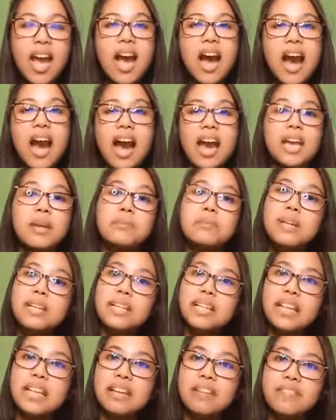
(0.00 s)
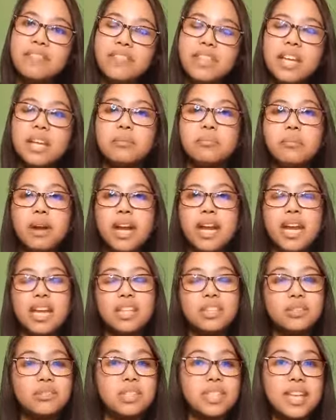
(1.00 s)
I believe that my
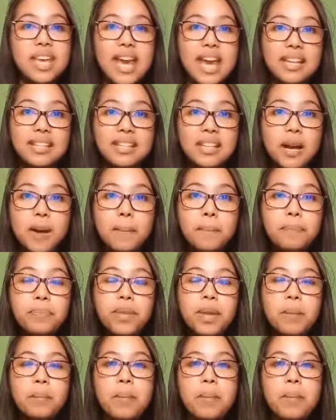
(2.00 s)
enthusiasm,